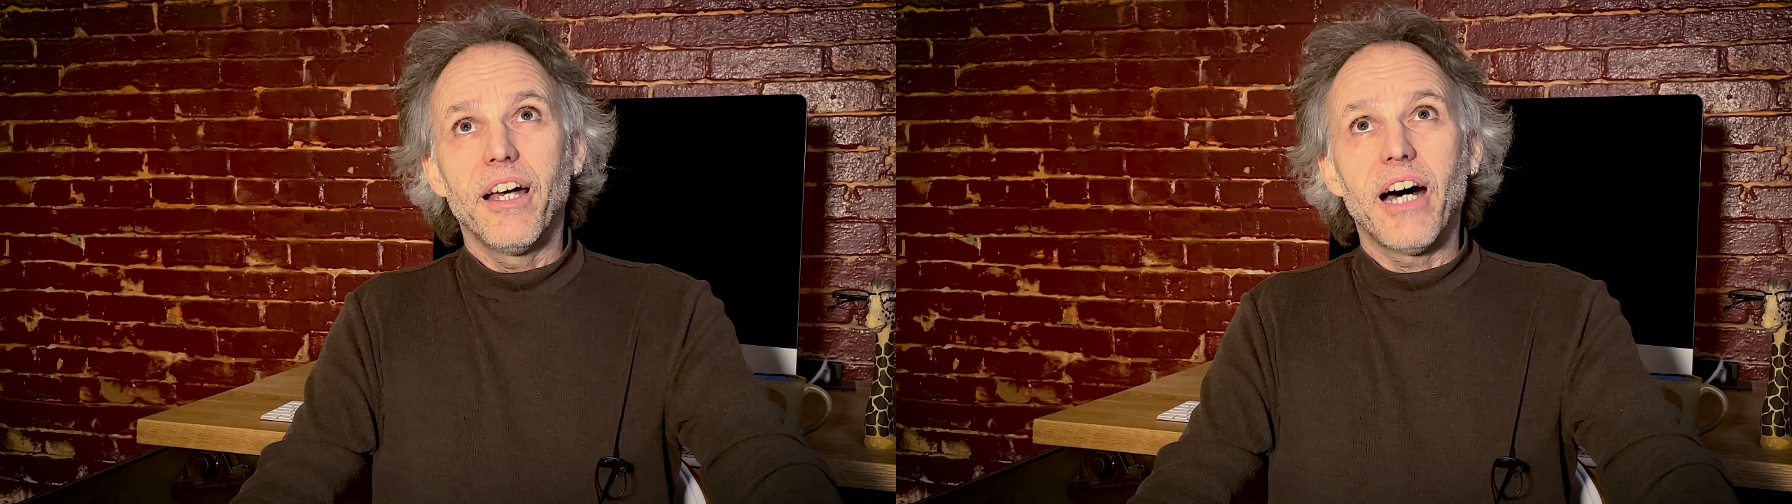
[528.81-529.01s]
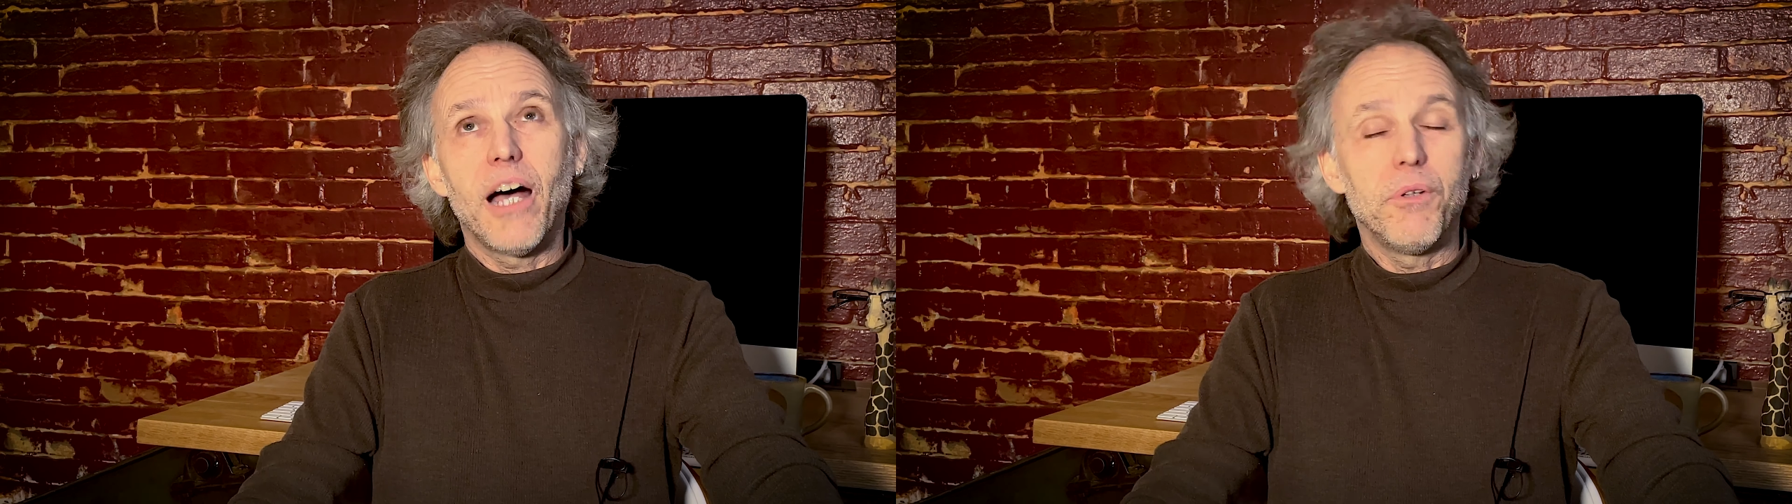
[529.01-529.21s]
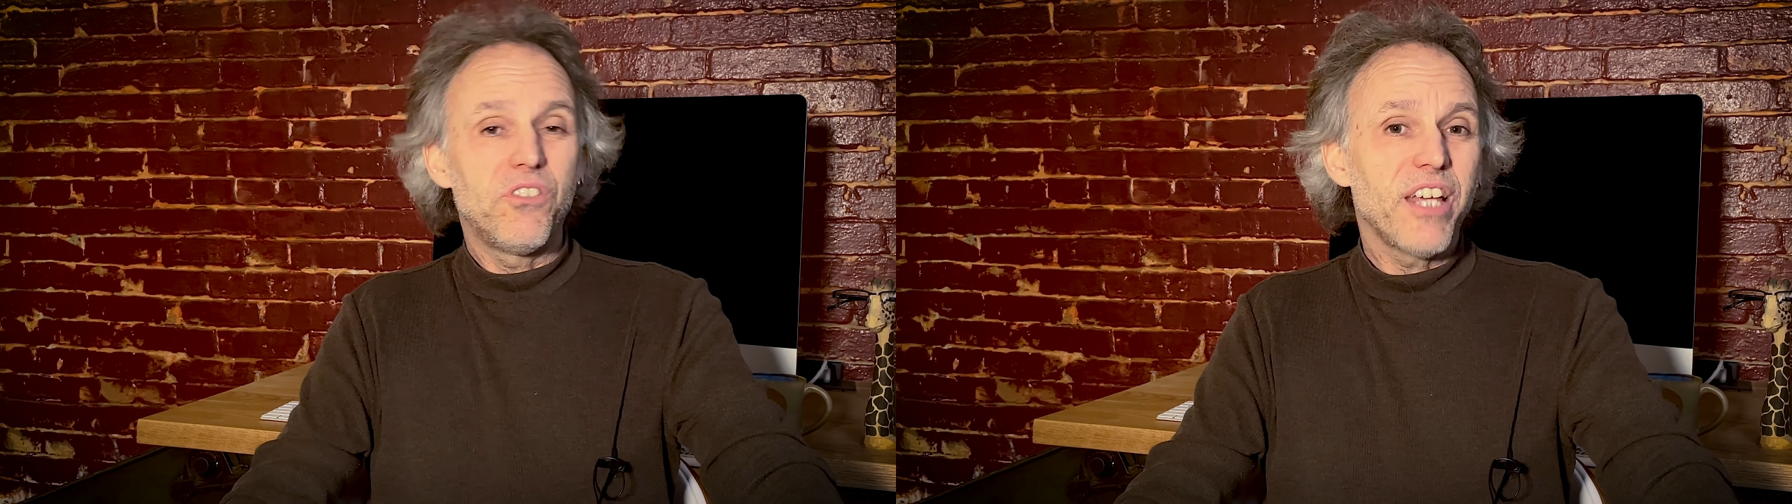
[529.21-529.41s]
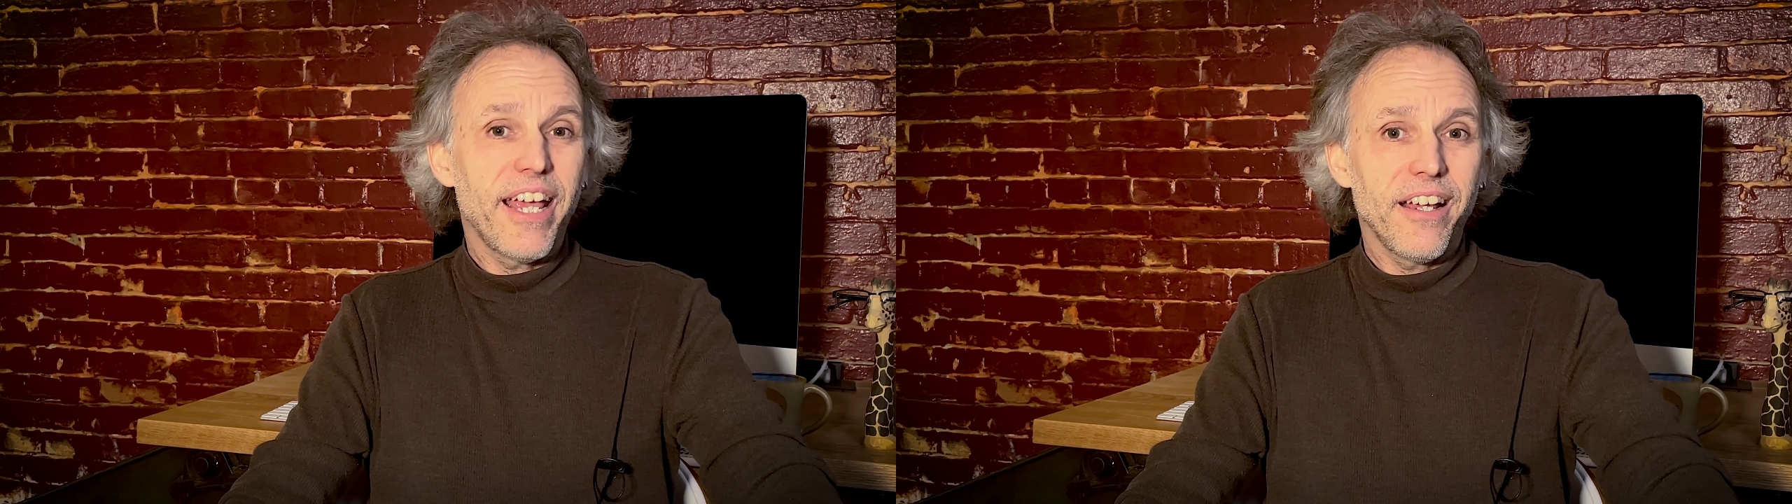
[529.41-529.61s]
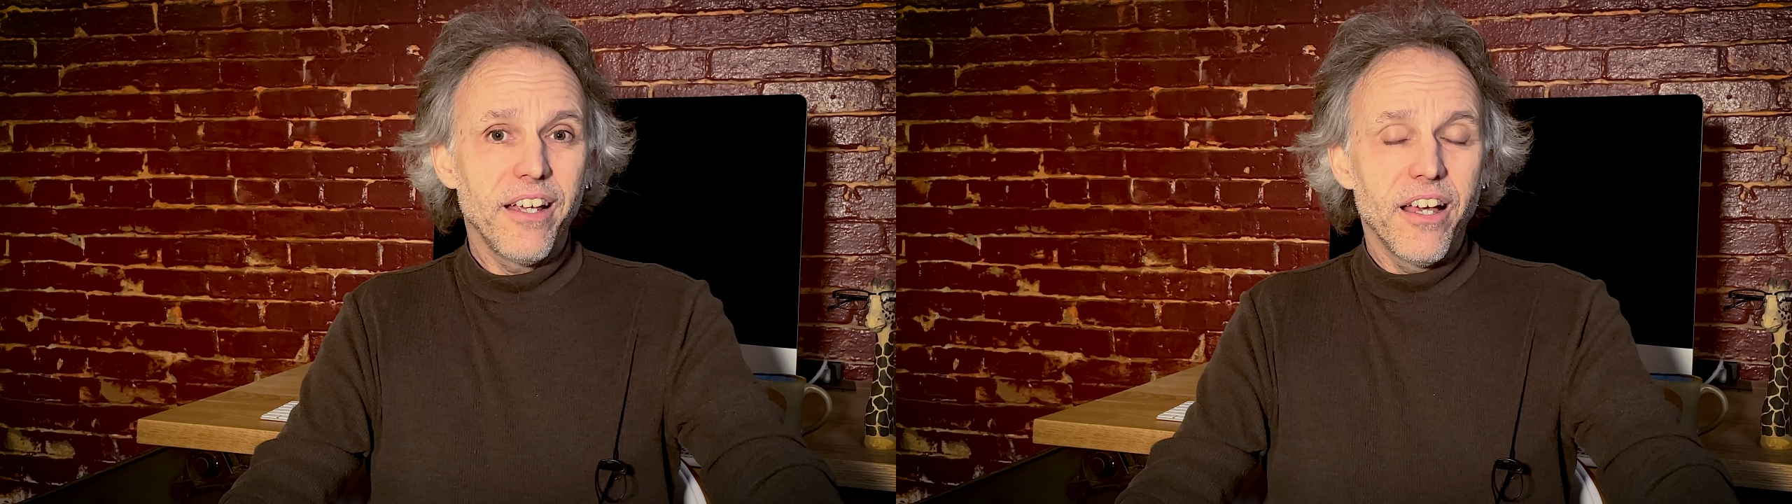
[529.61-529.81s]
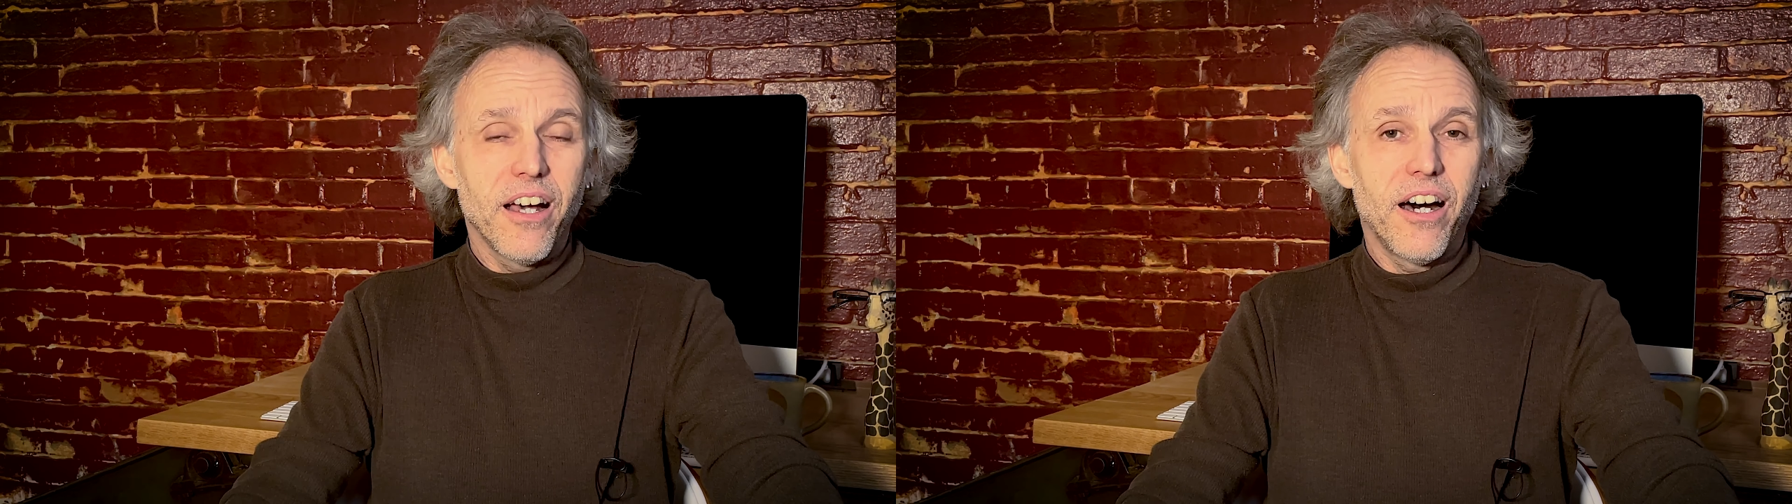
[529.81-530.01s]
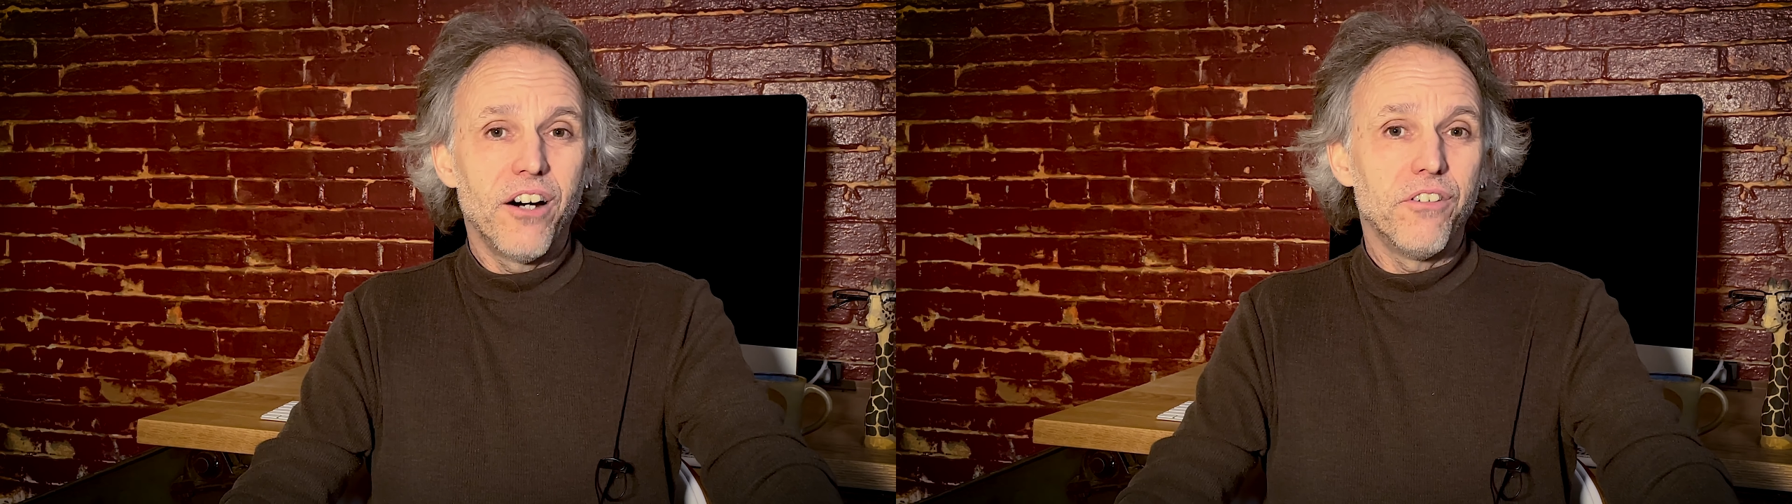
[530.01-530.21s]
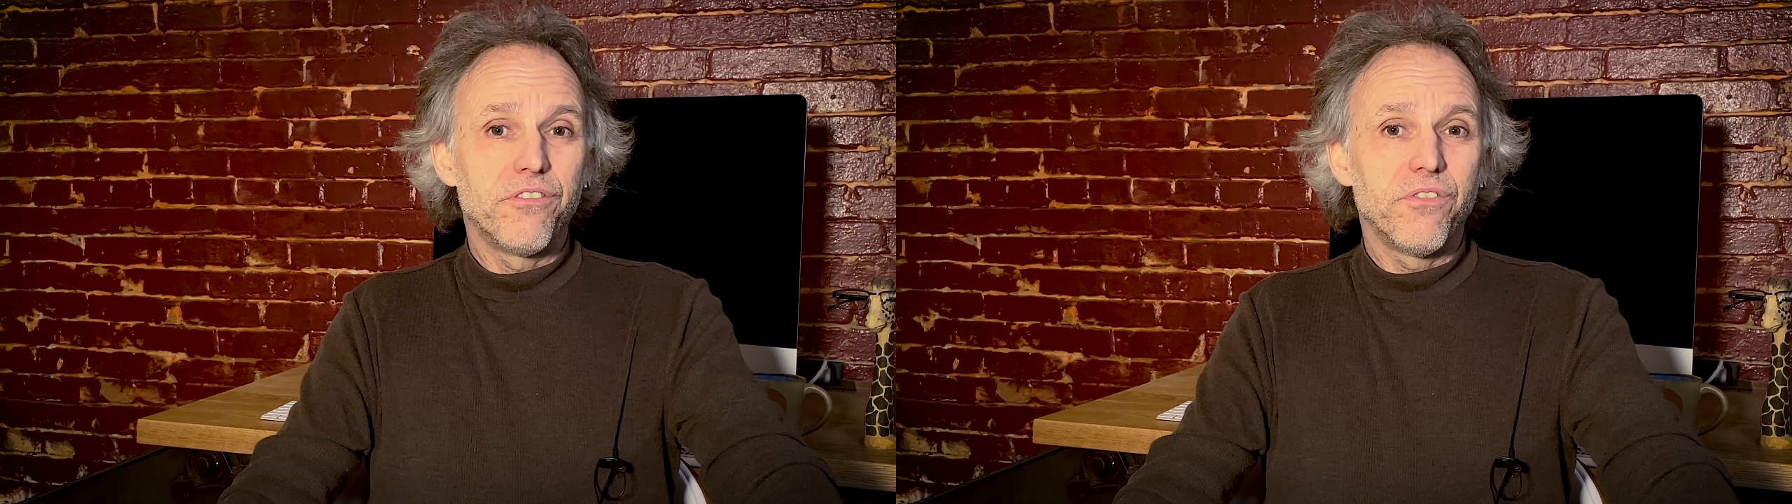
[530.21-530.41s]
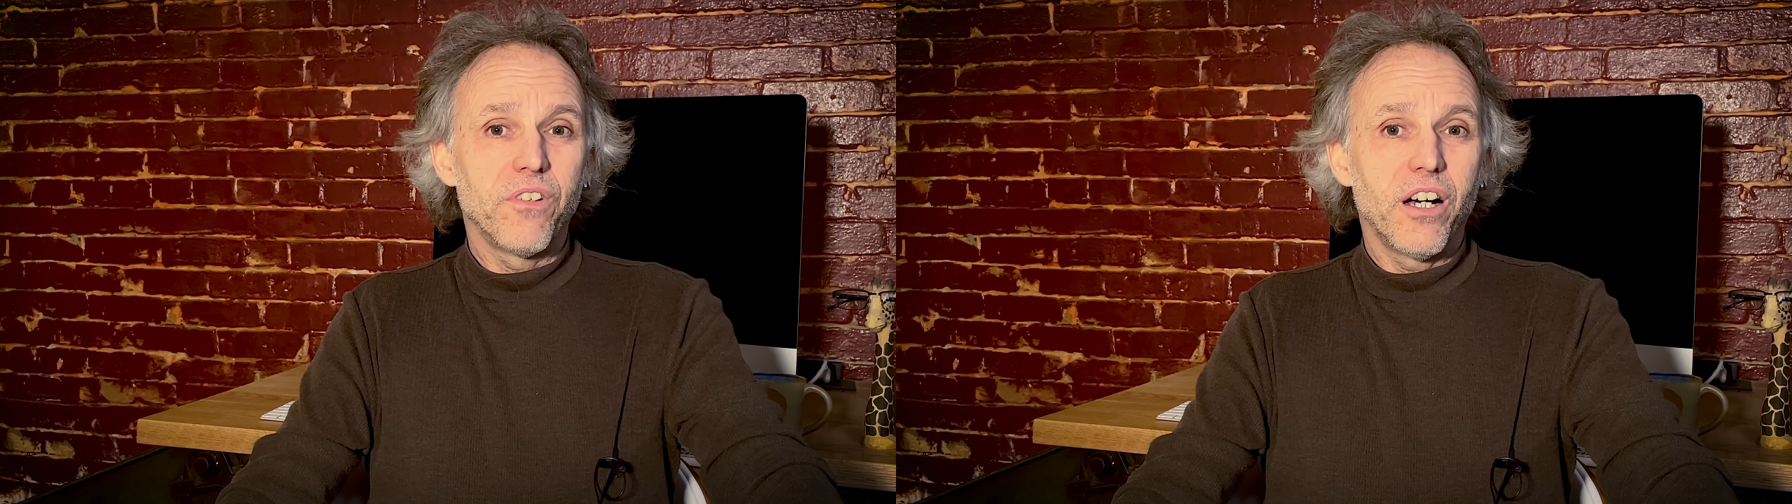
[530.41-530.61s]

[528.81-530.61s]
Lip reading: I would say, of